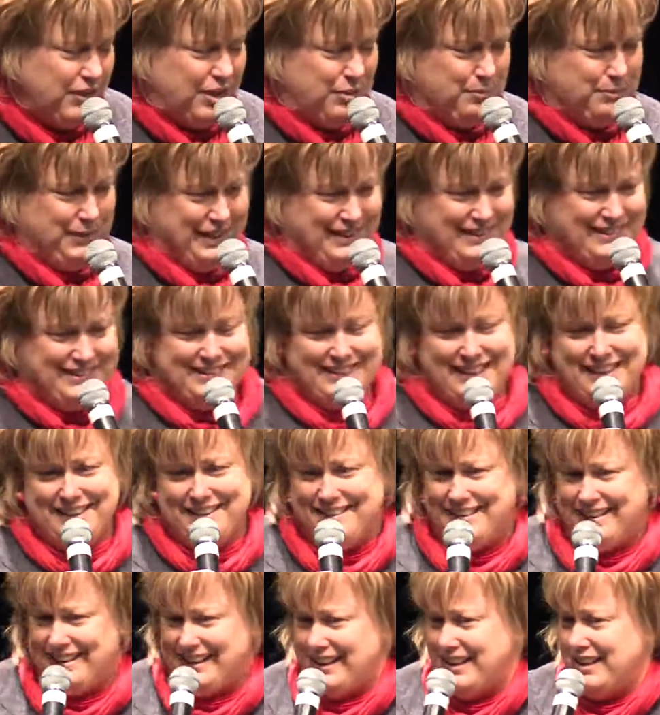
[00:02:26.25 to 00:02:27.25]
Because
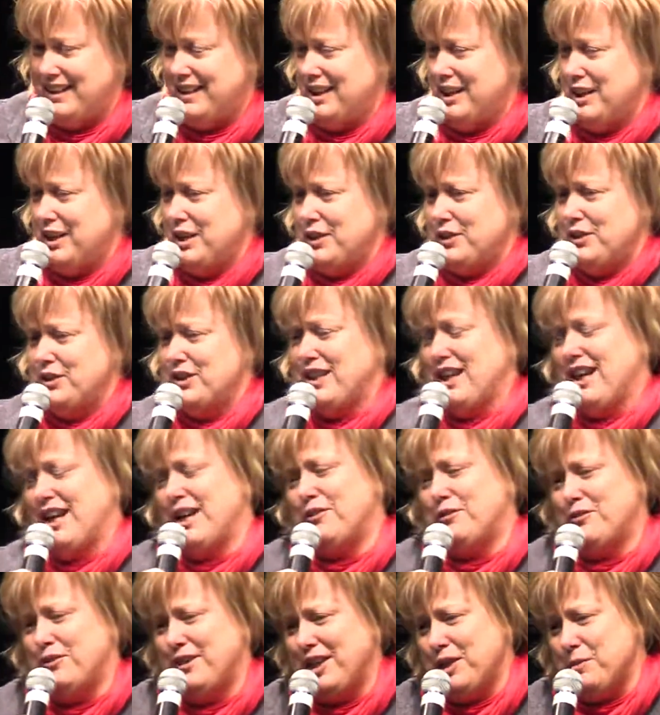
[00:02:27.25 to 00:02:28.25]
suddenly, you
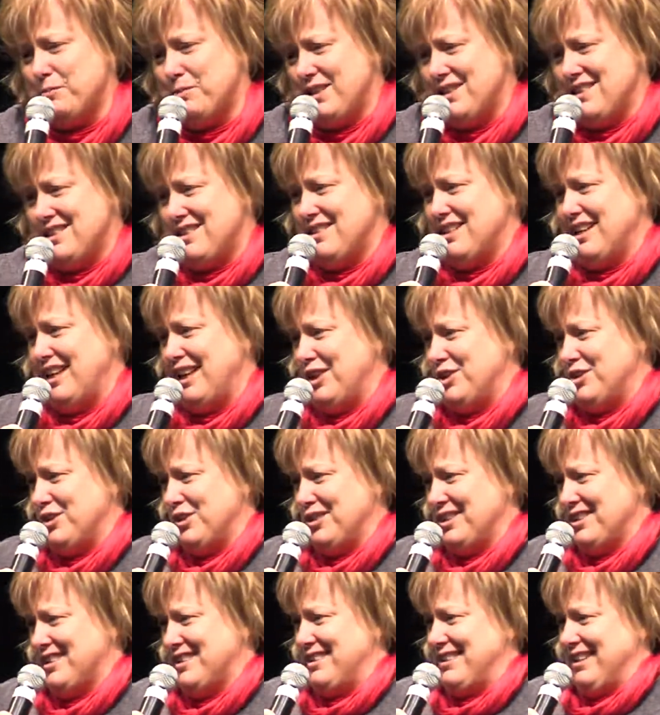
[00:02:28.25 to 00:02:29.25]
can't really be the sage on
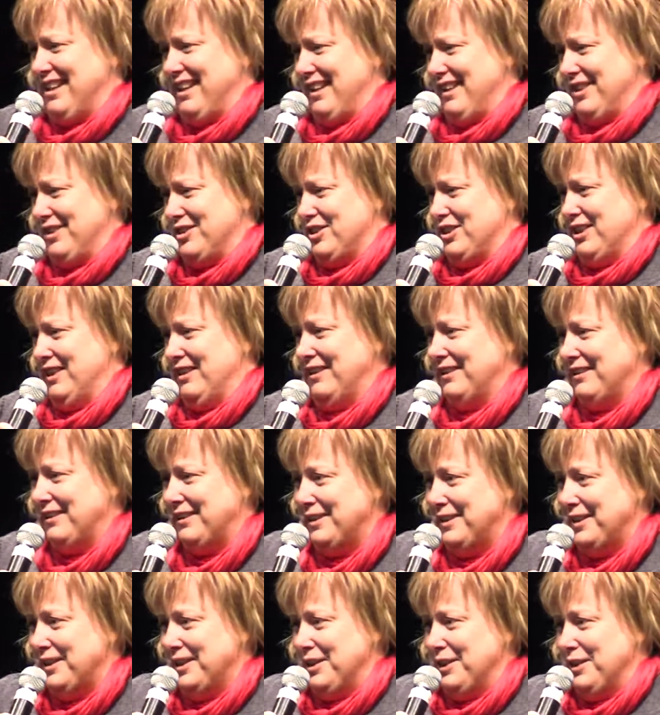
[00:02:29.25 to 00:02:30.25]
the stage,
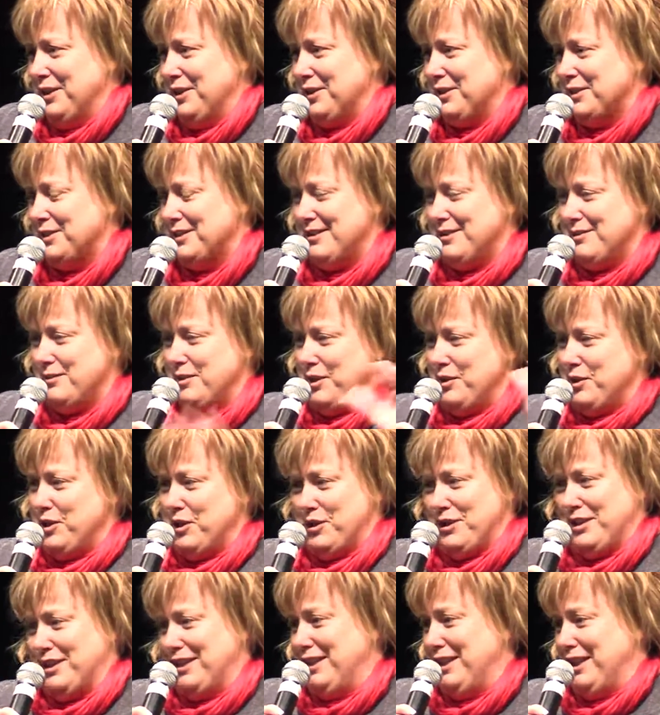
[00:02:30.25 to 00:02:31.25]
because
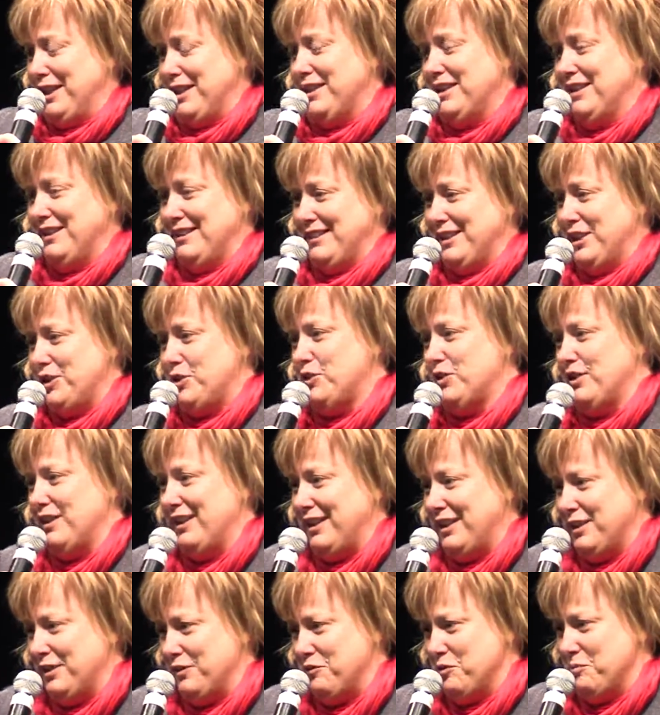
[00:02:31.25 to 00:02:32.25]
at the click,
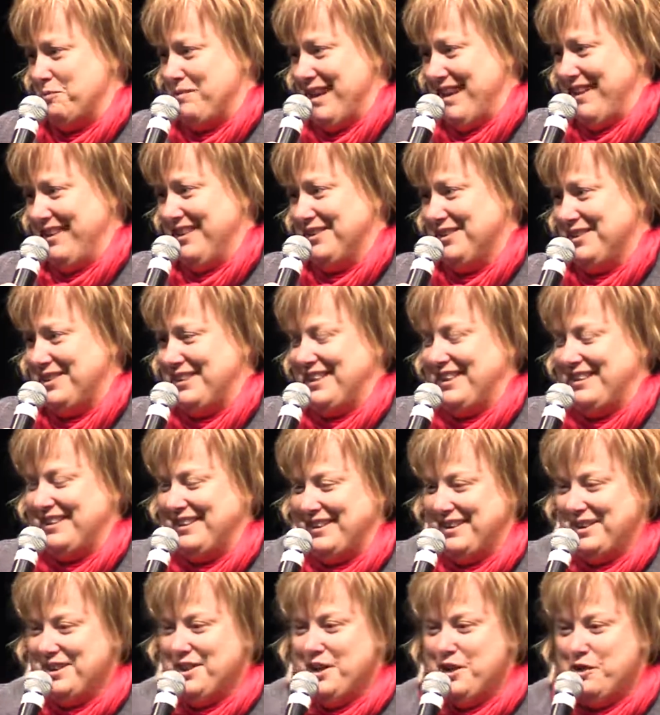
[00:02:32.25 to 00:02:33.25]
literally, of a mouse,
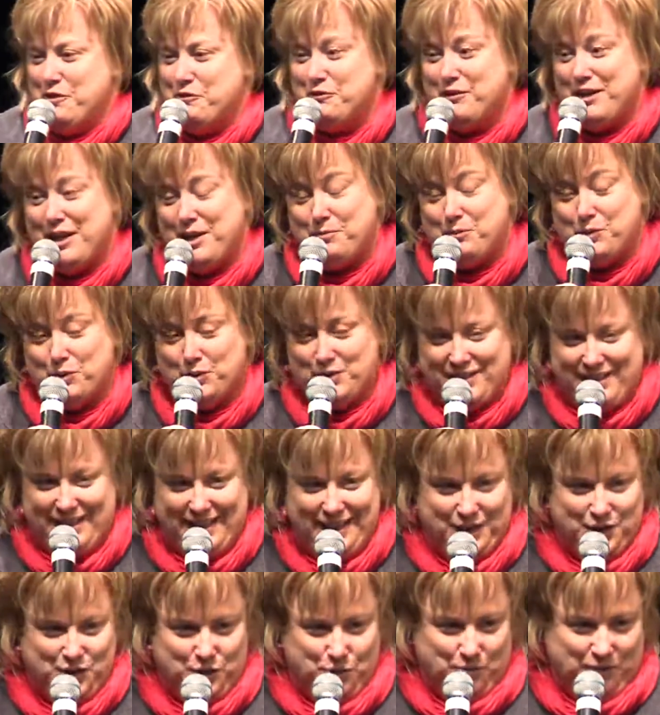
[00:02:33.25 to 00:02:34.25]
far more
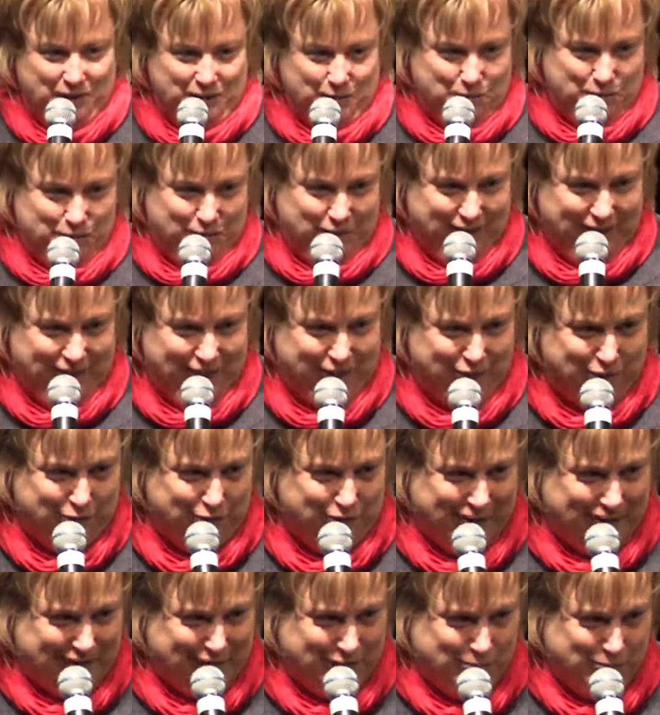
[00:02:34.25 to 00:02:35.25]
sage people are
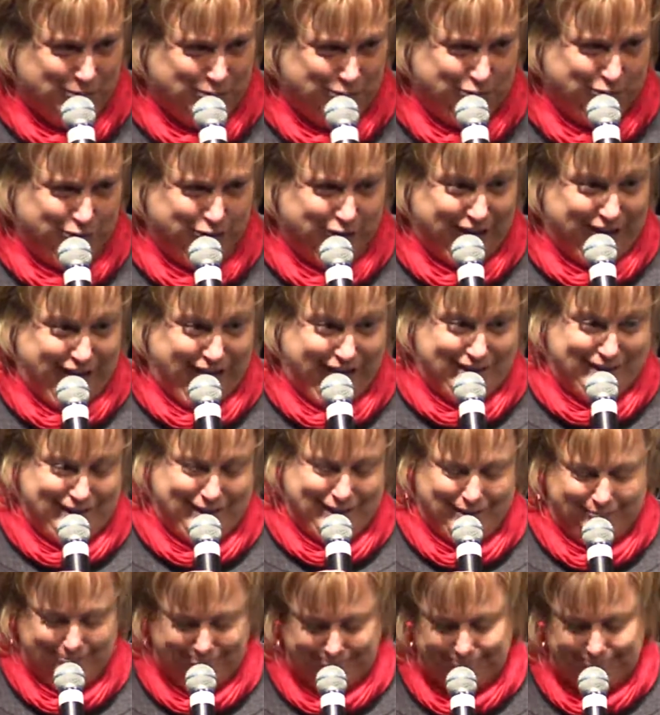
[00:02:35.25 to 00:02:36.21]
available for an answer.